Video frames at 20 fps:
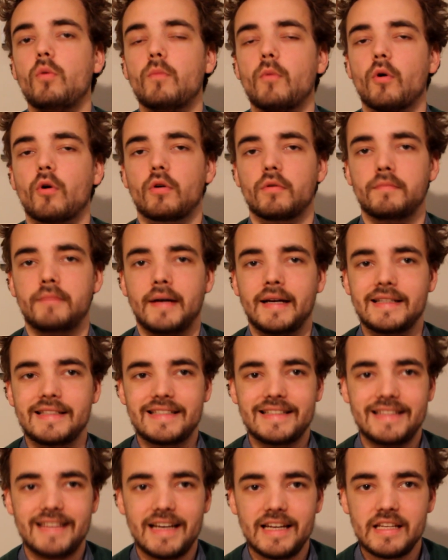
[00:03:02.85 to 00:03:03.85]
more
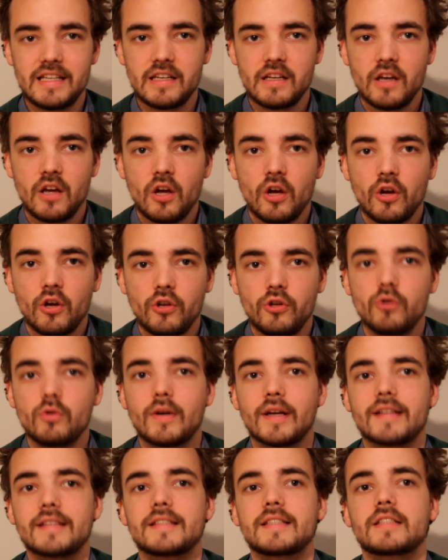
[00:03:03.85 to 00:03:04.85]
bad debt, you
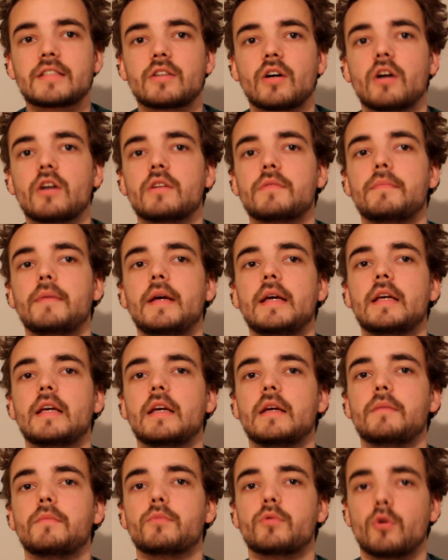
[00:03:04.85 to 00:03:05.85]
can start
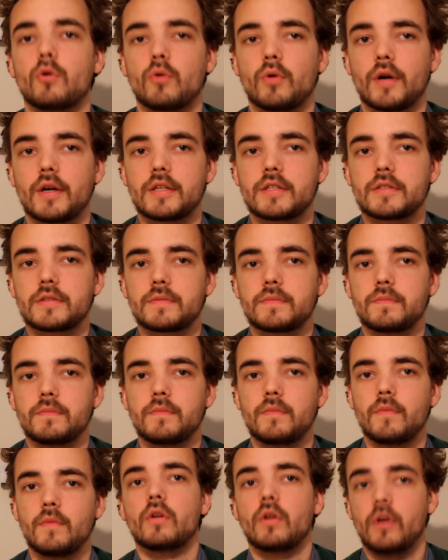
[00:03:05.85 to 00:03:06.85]
making progress.
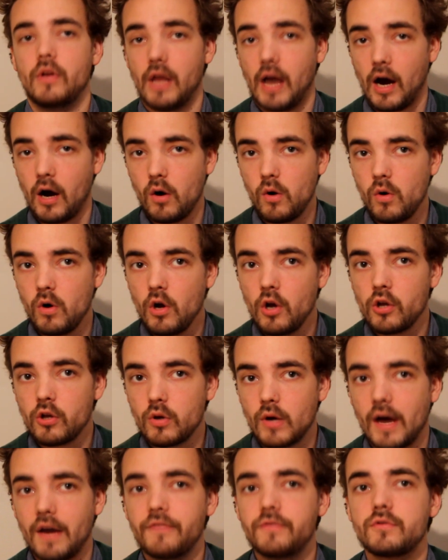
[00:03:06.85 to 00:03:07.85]
Now
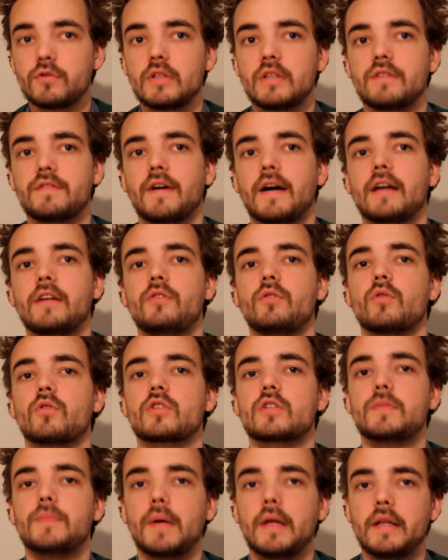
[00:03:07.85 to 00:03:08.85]
you have to divide your
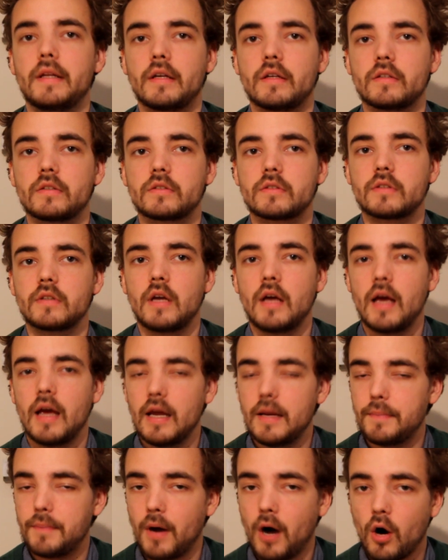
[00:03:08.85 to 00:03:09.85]
spendings.
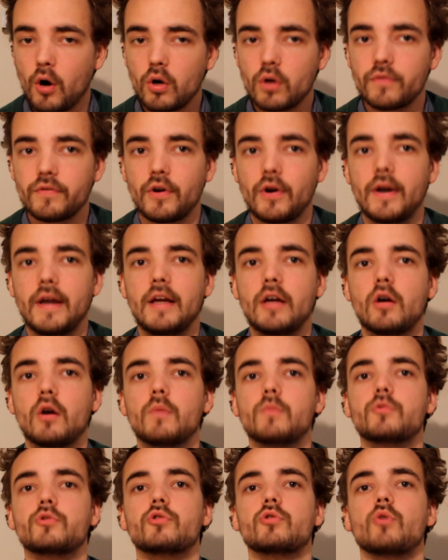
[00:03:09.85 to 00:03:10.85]
A part of your
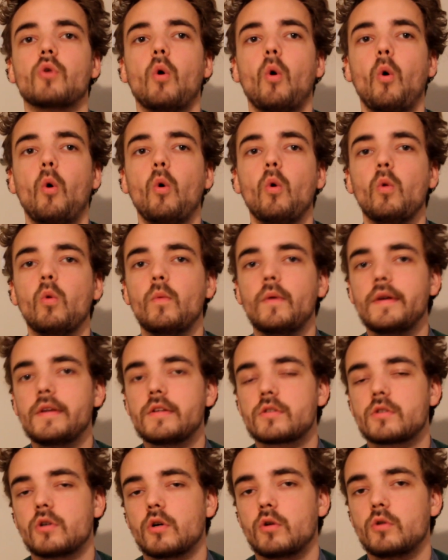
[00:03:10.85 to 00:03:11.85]
income should
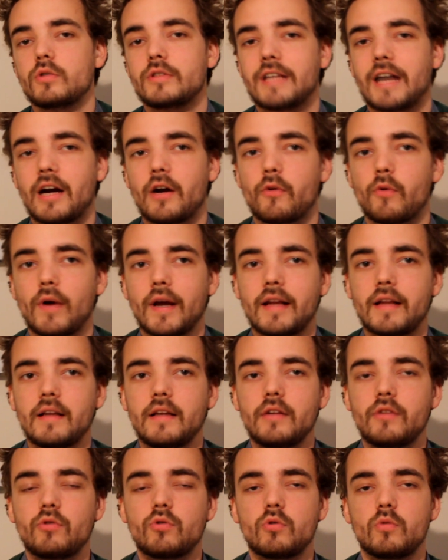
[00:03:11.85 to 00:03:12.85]
always go
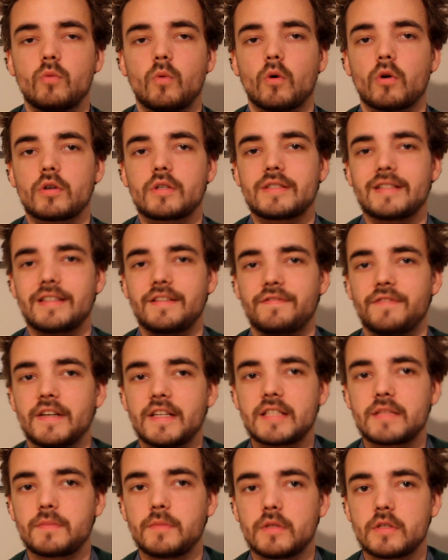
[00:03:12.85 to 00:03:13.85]
directly towards
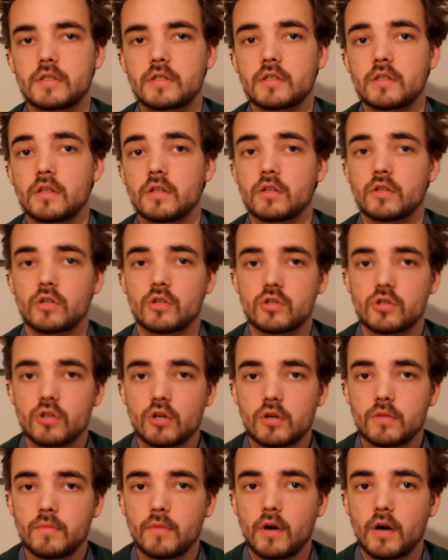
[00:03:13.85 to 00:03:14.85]
investments, the
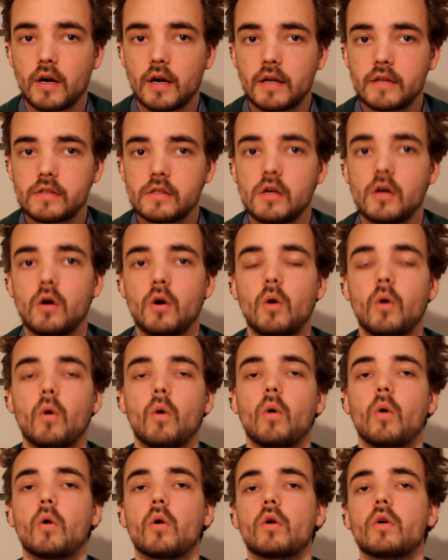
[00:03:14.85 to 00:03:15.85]
stock market
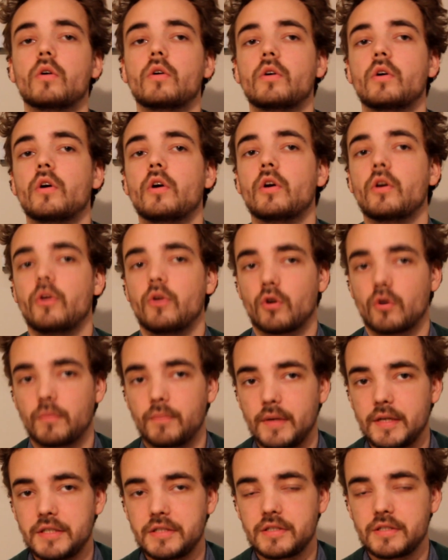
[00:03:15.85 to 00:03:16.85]
or your
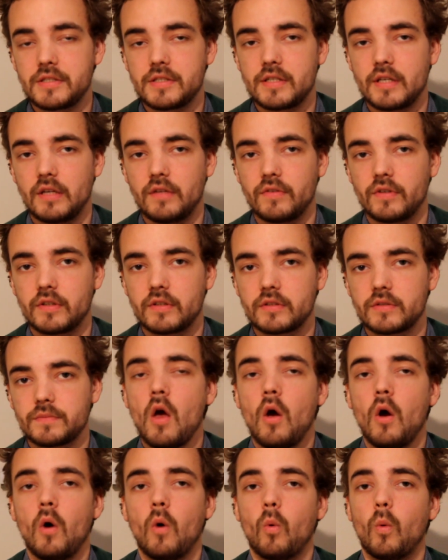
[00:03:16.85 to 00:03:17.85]
pension savings.
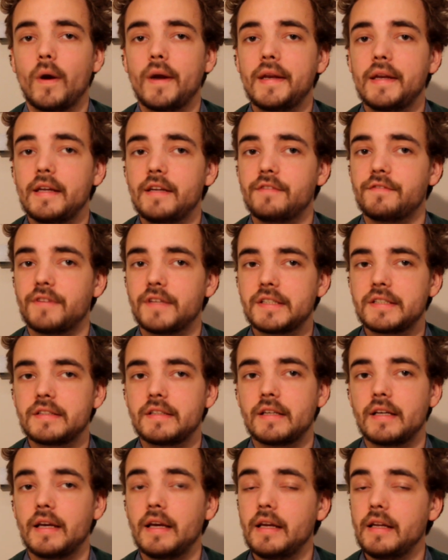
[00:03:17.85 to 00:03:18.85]
When
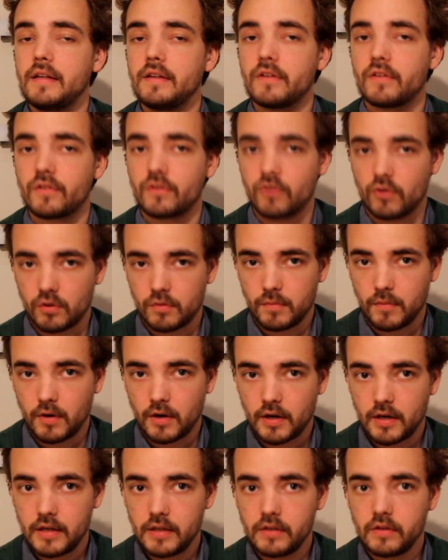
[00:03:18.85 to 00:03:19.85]
investing in the stock
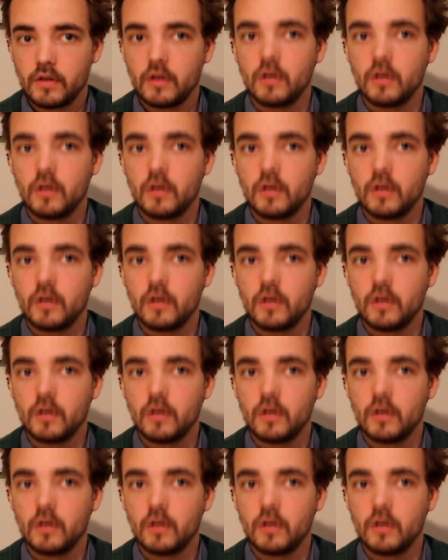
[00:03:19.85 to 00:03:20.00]
market,